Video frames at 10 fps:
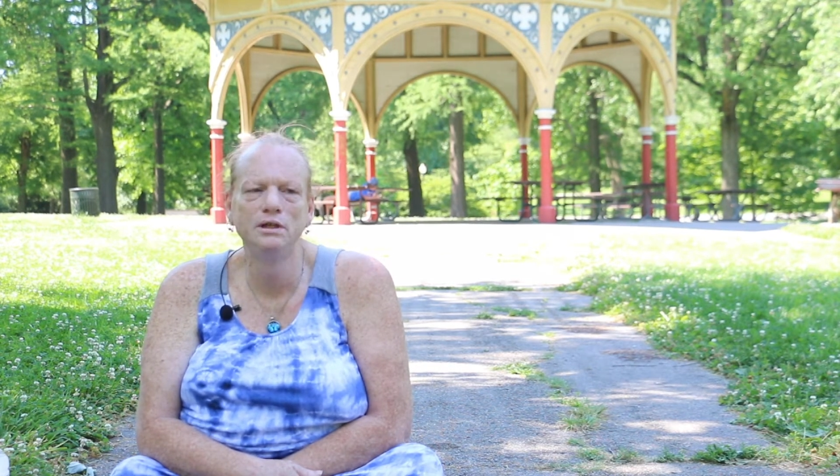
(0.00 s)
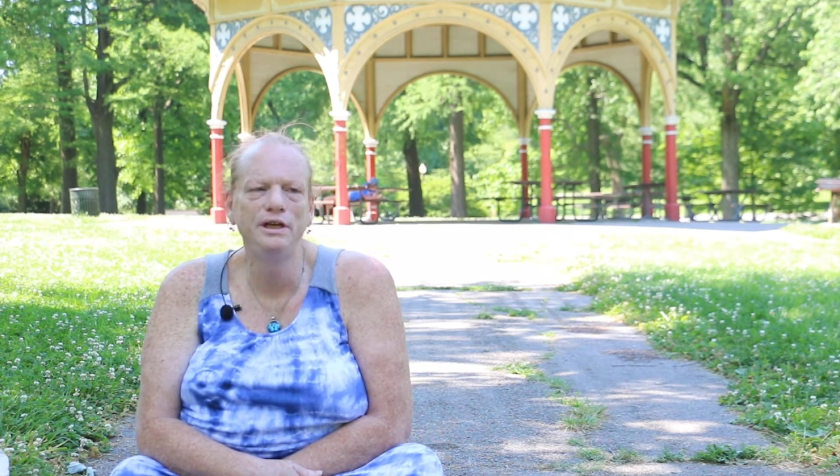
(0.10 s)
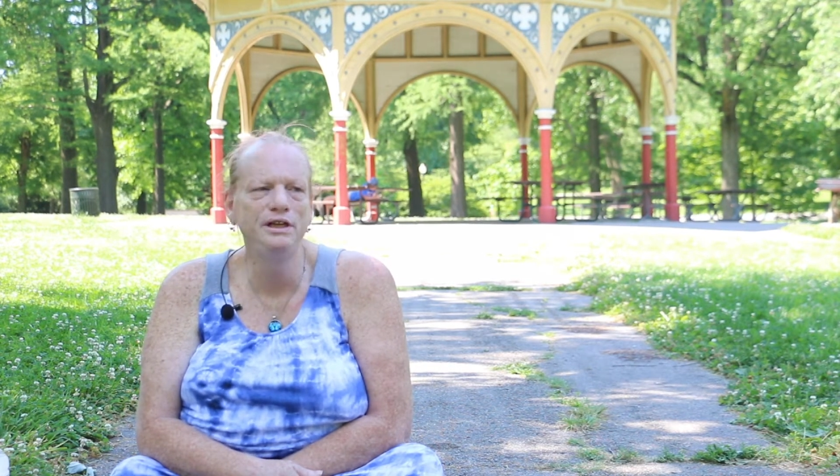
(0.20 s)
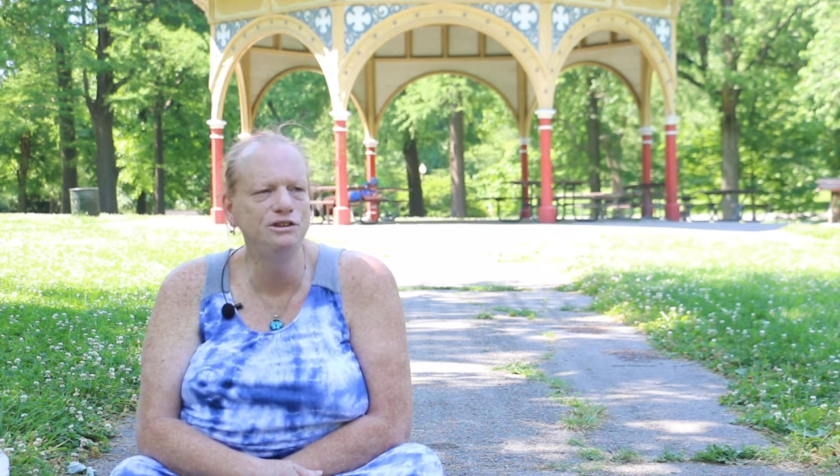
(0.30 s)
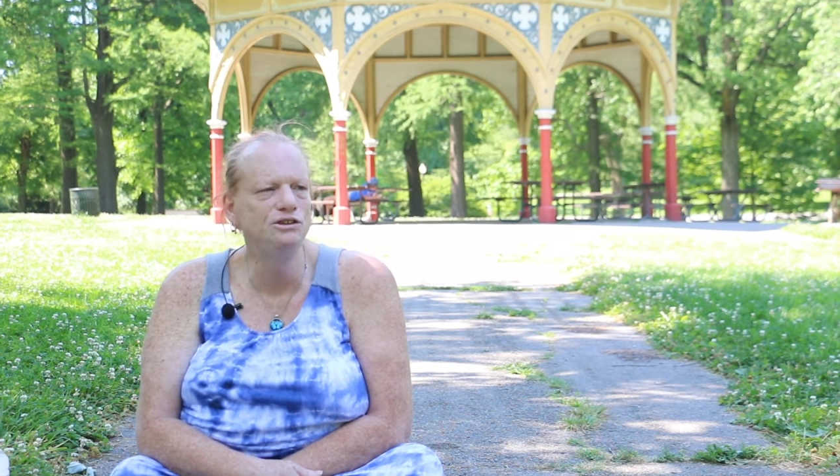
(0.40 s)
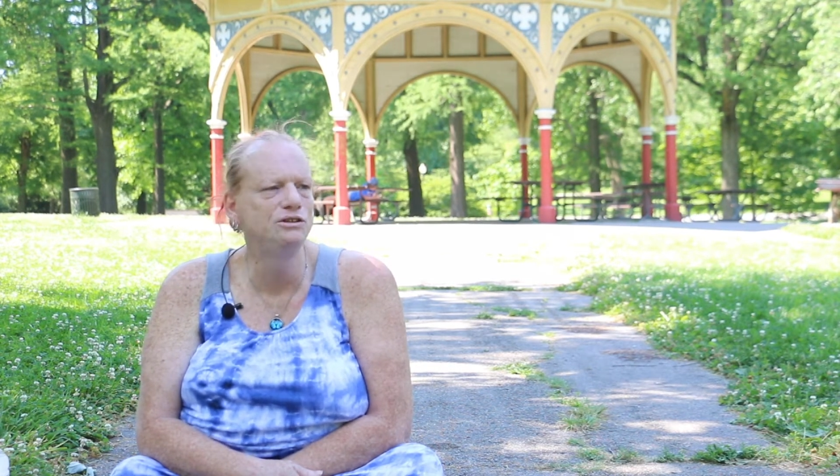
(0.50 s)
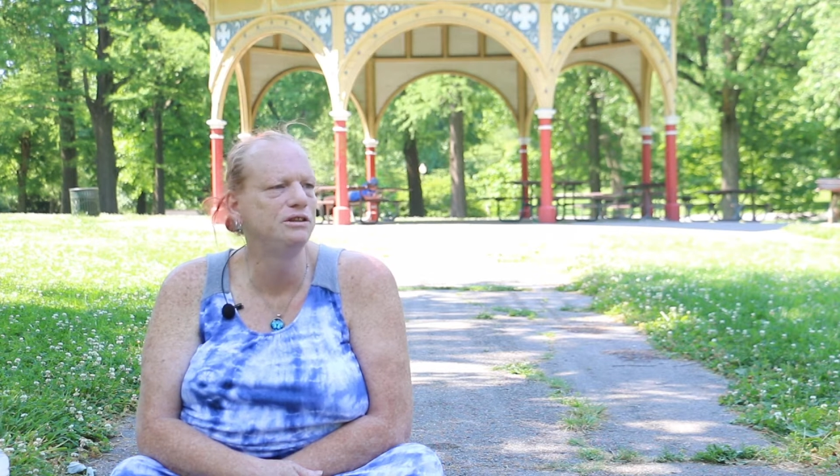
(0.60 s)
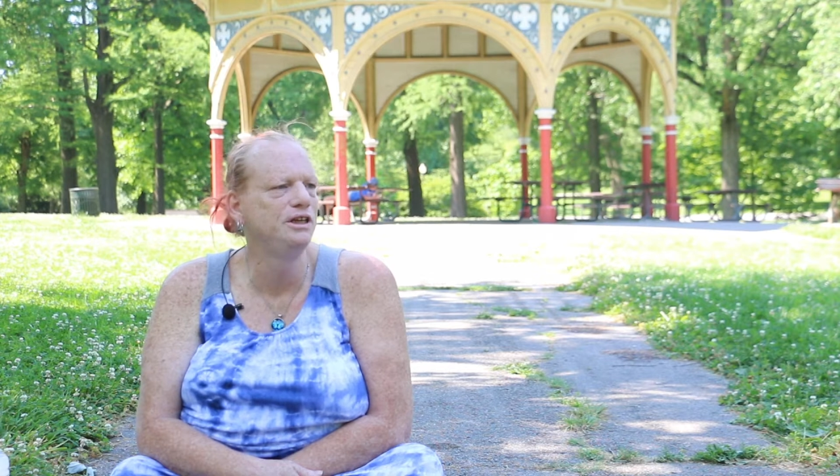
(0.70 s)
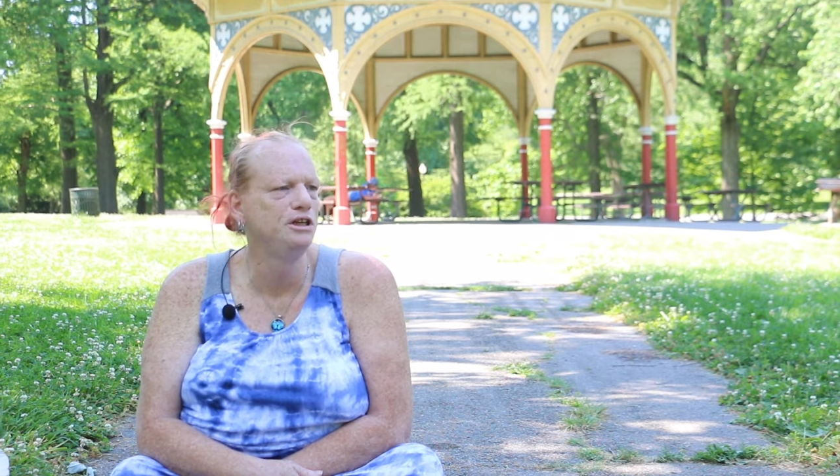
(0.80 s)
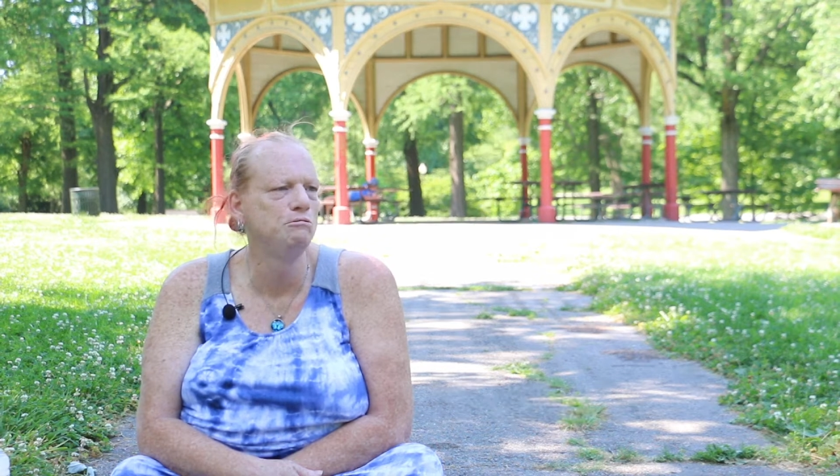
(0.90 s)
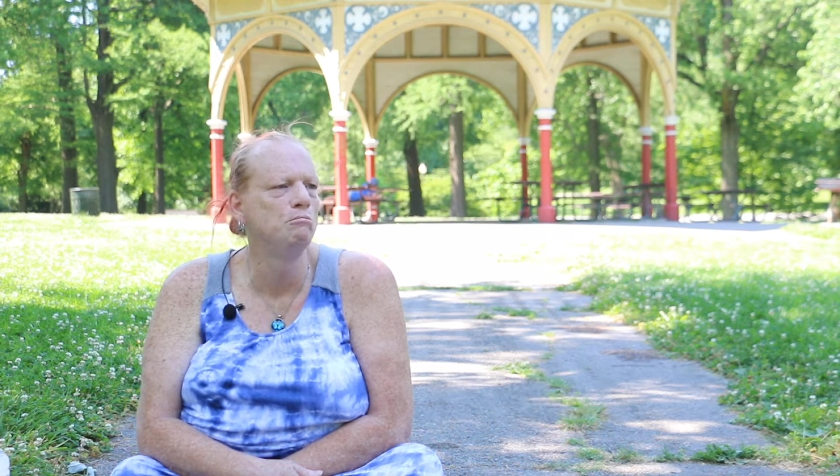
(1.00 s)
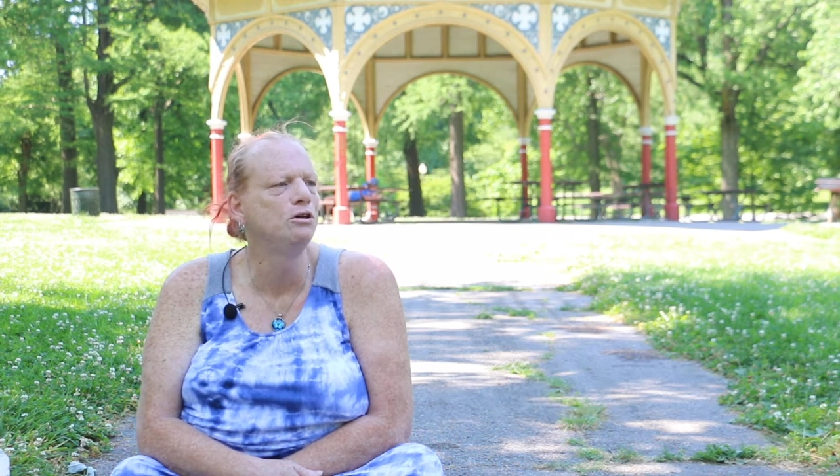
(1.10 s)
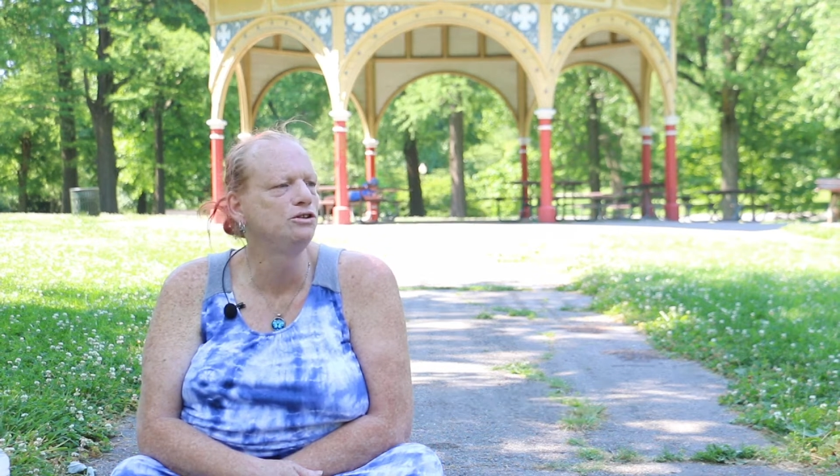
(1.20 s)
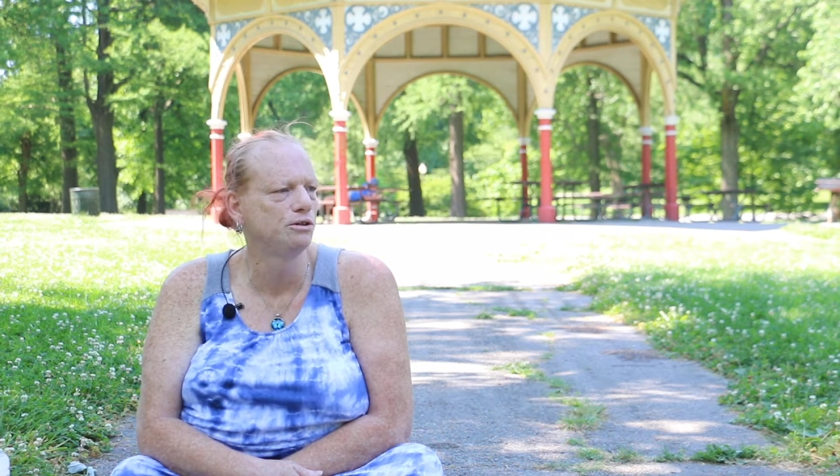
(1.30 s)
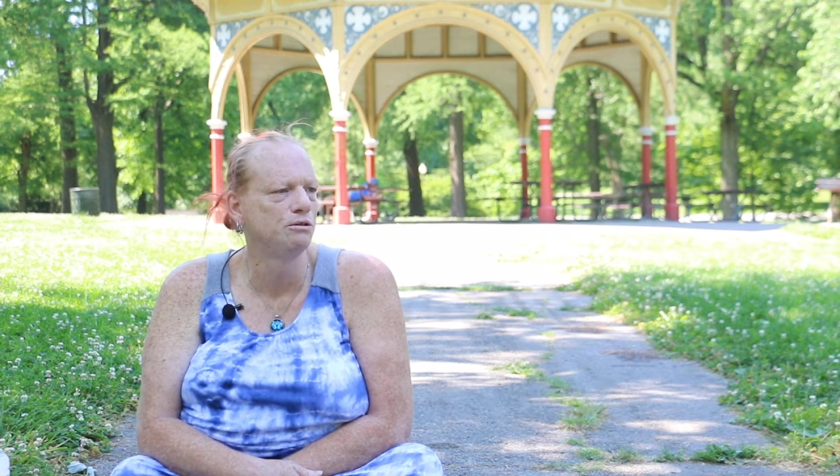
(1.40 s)
ease the
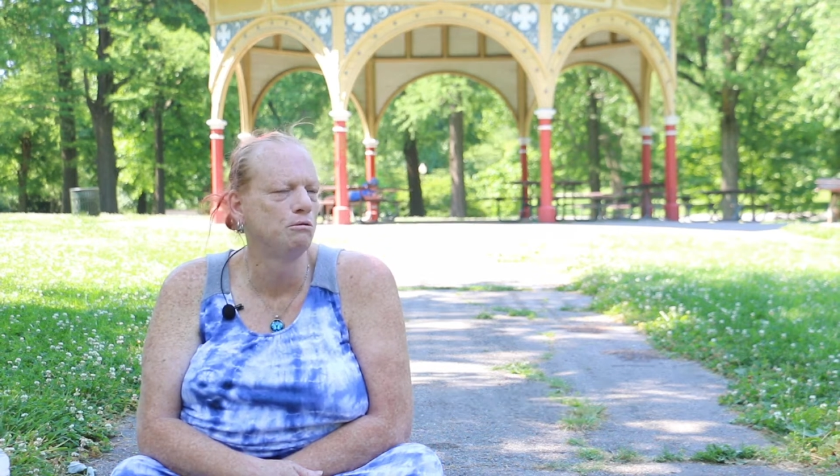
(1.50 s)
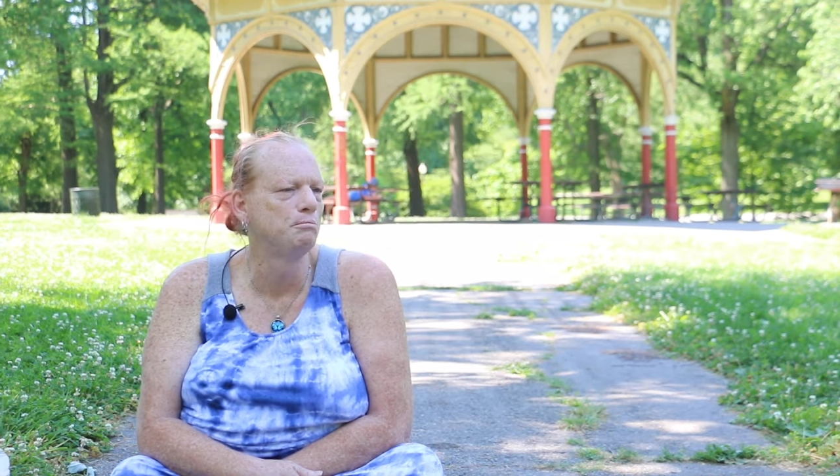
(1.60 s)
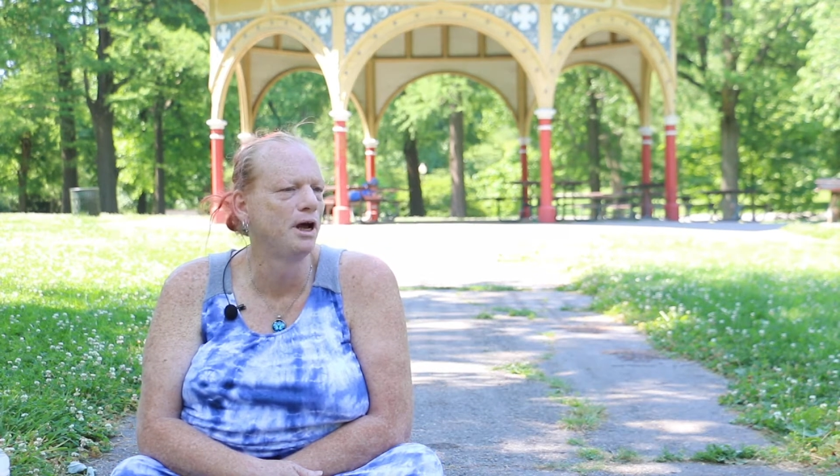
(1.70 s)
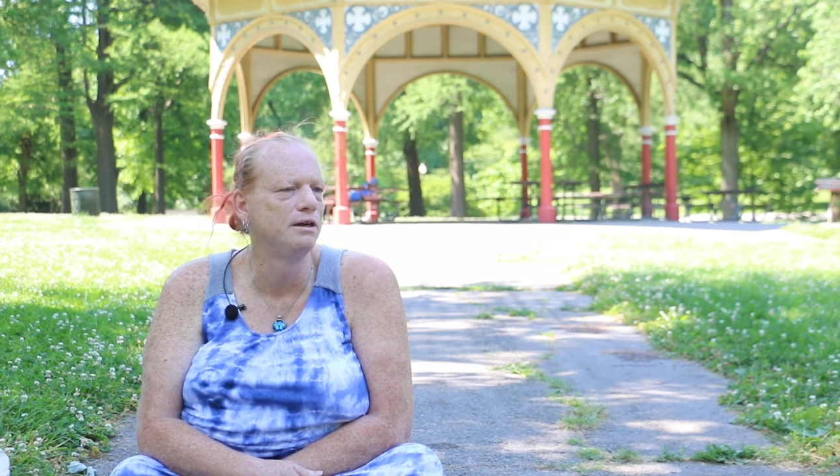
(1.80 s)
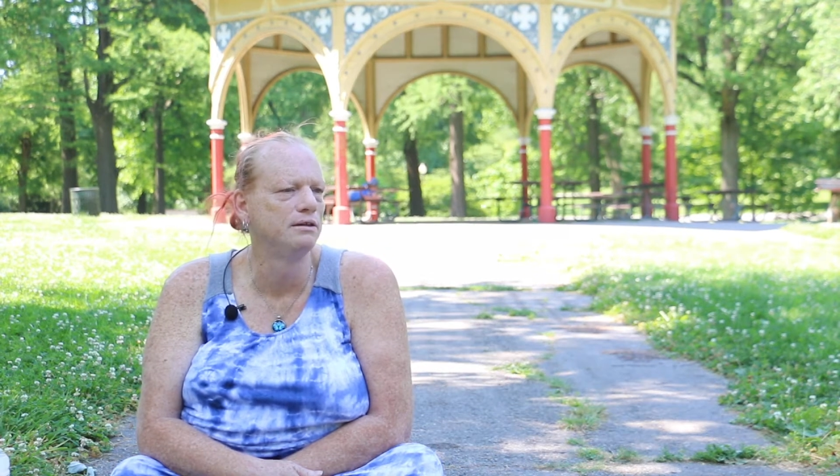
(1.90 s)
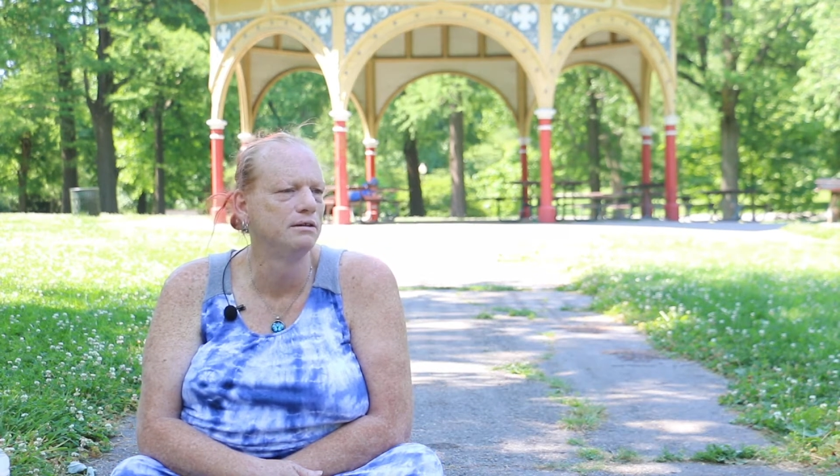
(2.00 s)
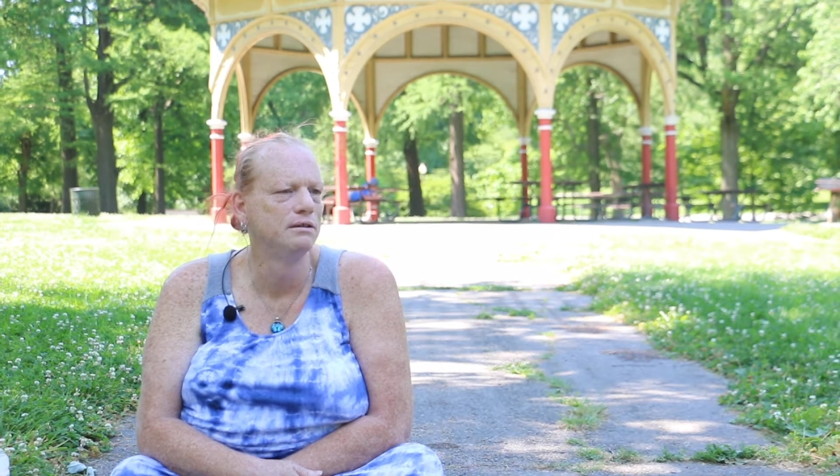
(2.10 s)
emotional pain.